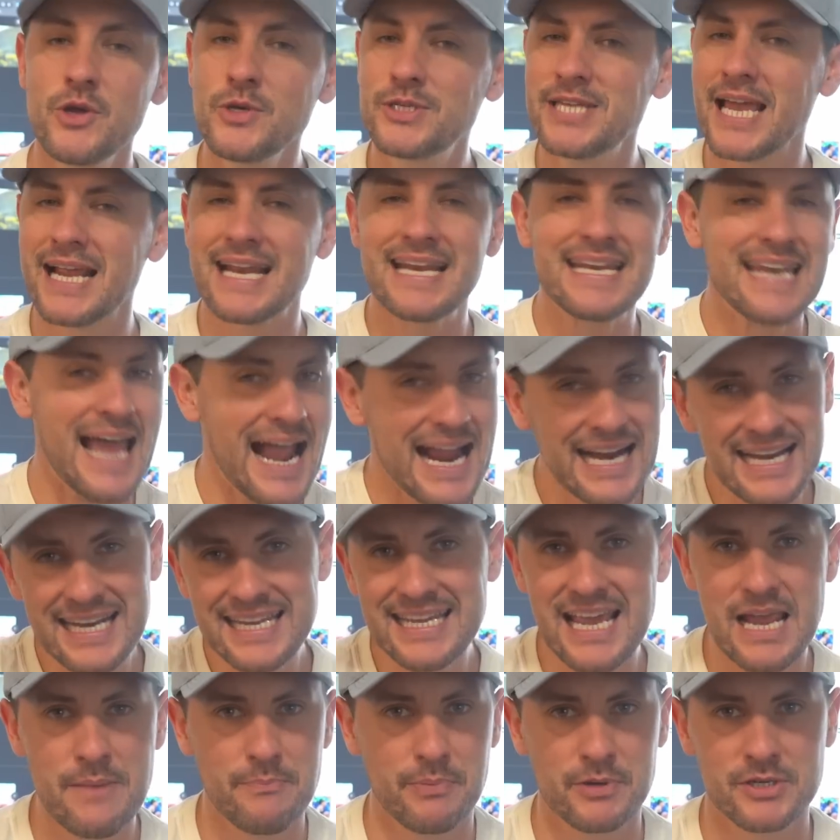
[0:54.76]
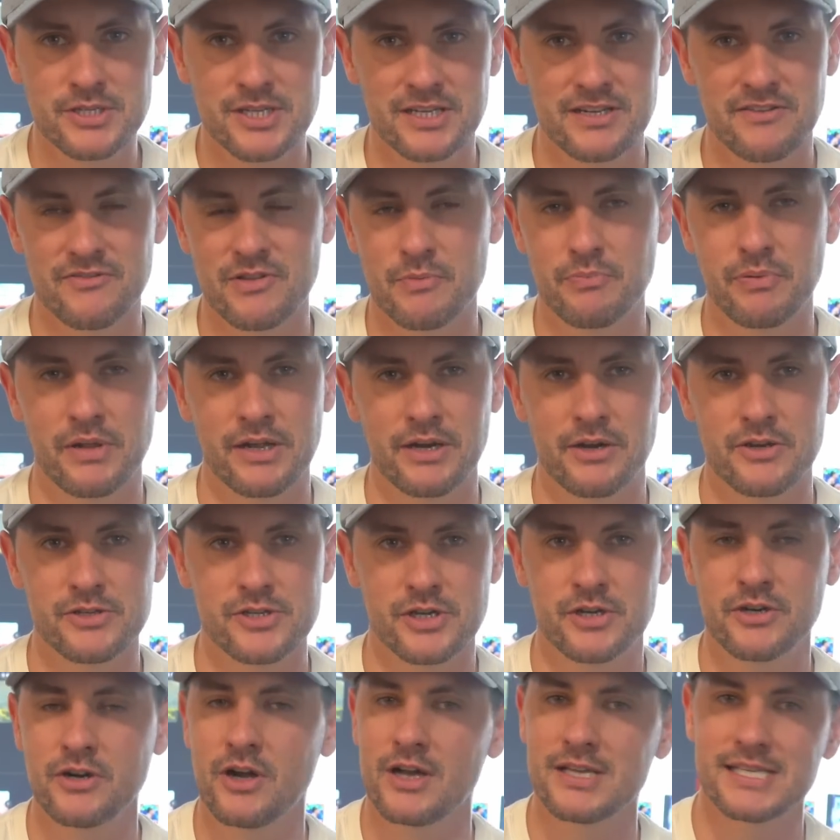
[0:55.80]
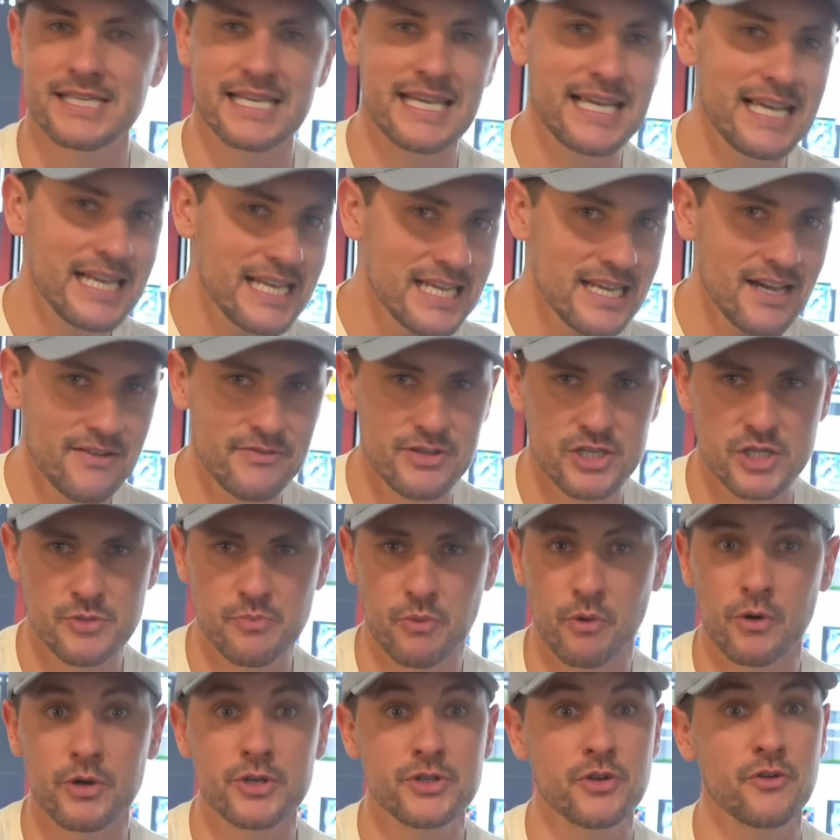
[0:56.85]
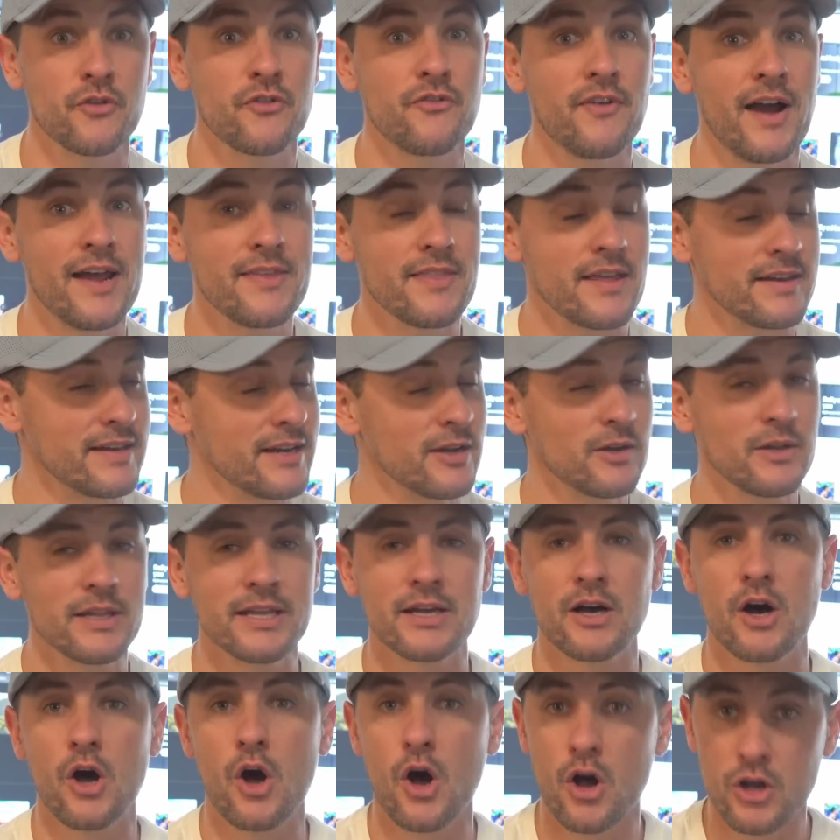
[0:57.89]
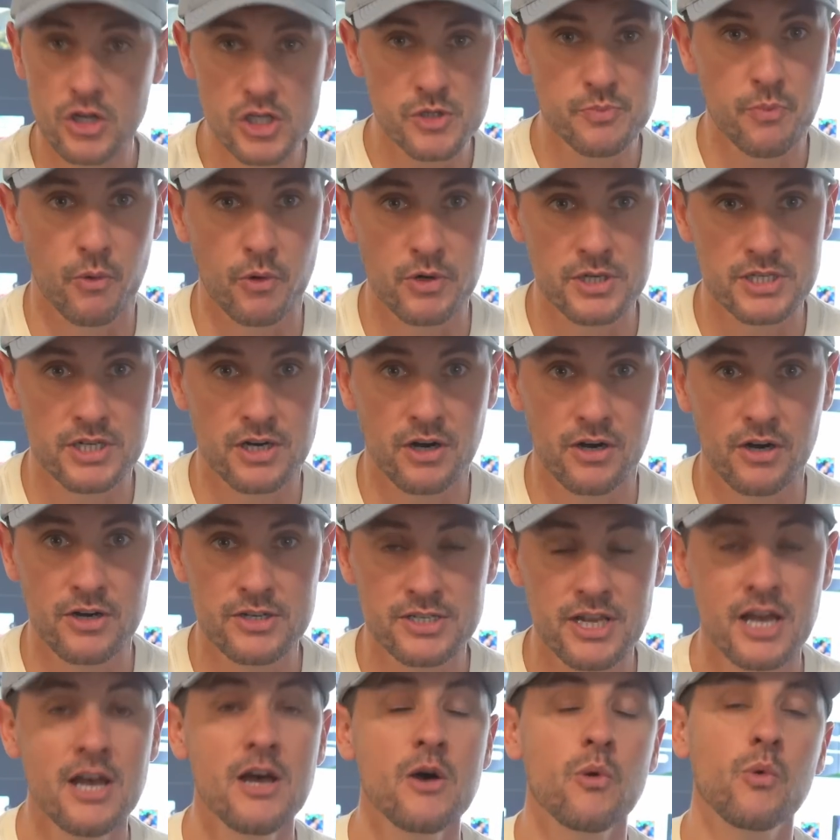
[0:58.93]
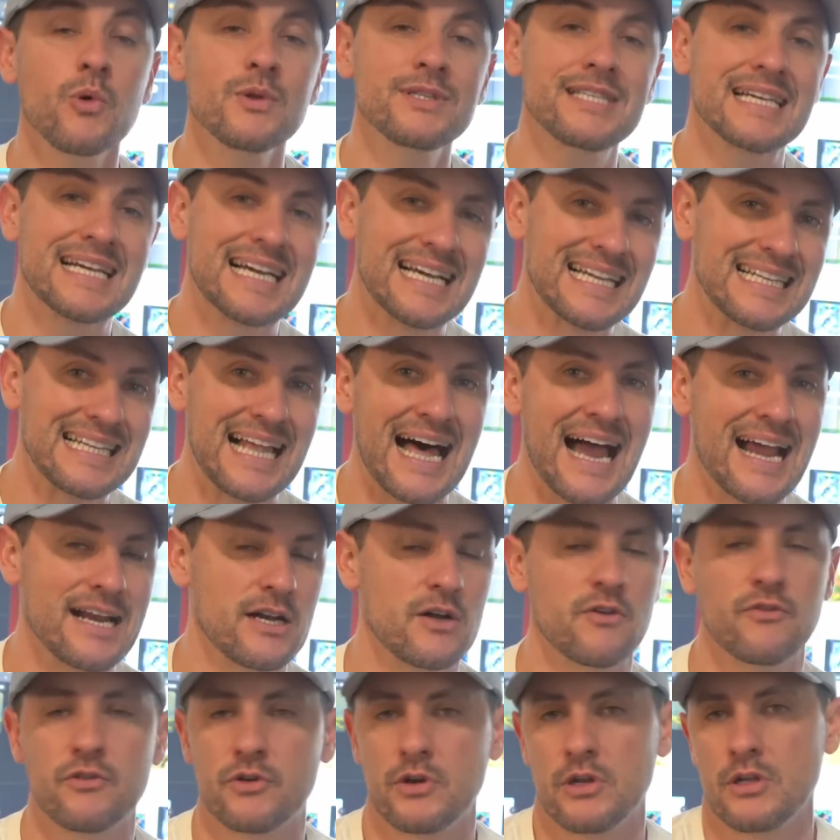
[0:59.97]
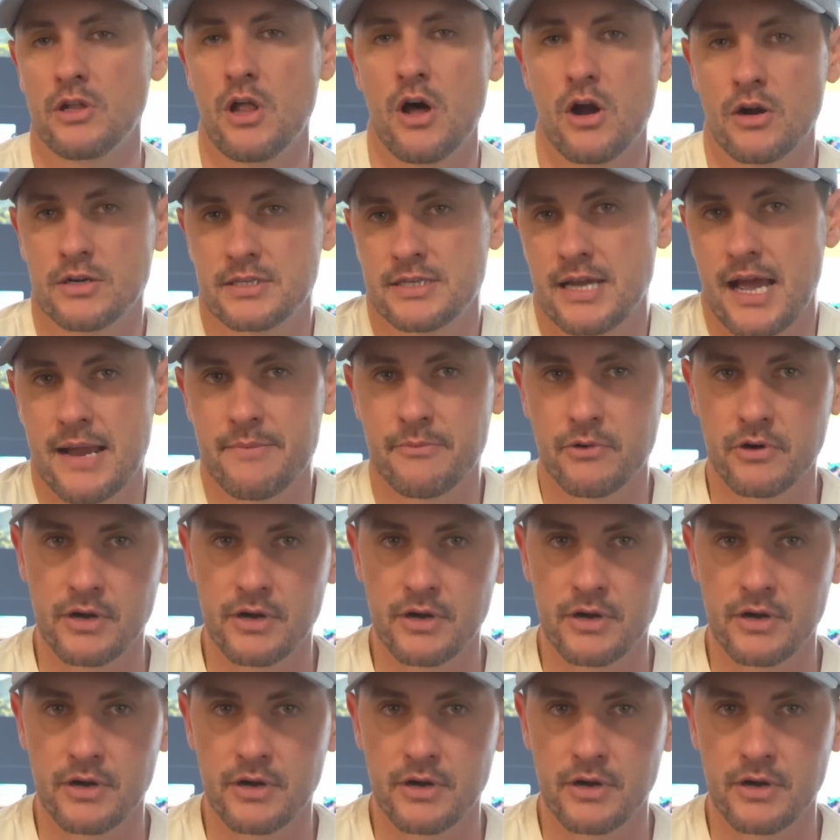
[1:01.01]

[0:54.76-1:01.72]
you take 98% of the players across any of the sports, you'll find that nearly all sports cards will decline over a long time